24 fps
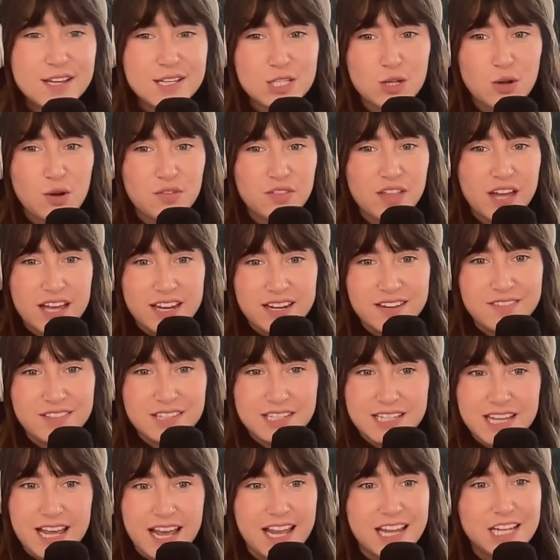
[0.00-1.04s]
So at the end of
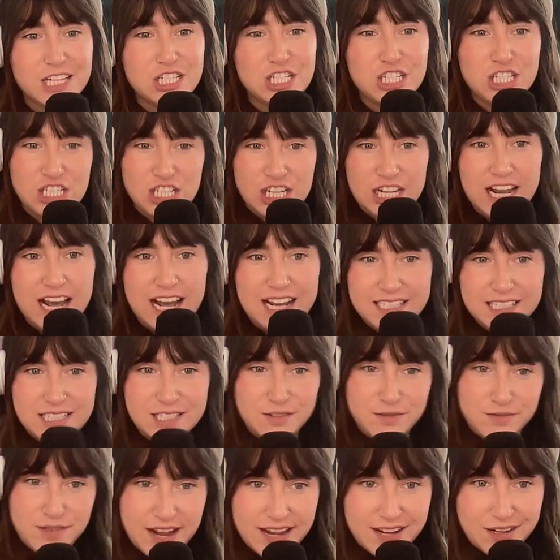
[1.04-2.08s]
the day, she has
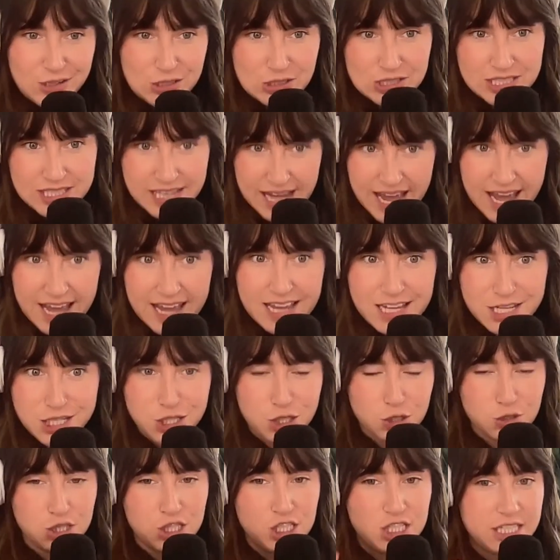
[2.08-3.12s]
the final say.
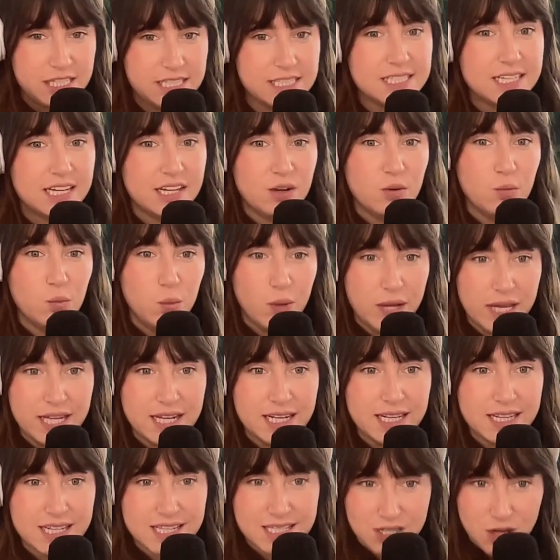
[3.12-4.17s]
So she's going to
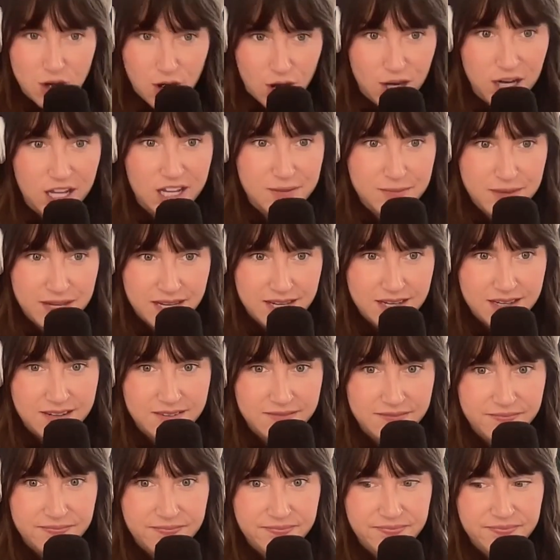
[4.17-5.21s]
win this argument.
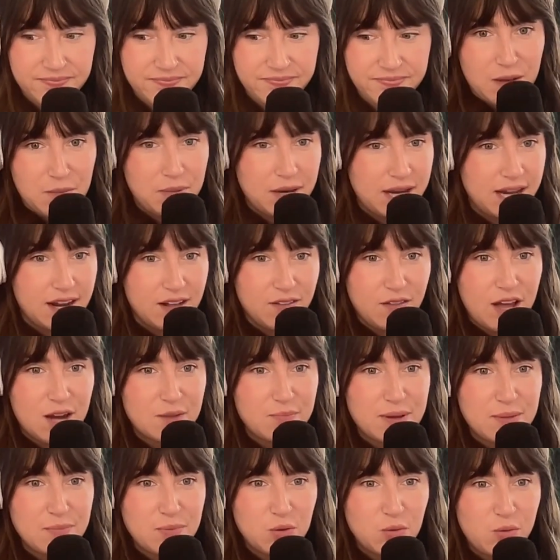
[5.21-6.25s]
But a lot
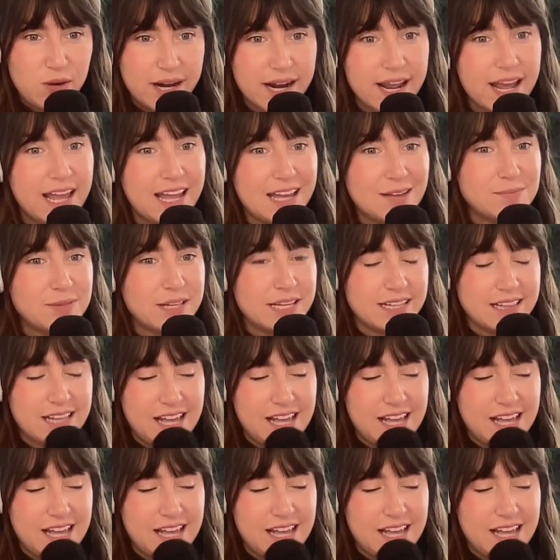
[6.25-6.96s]
of people want to hate Blake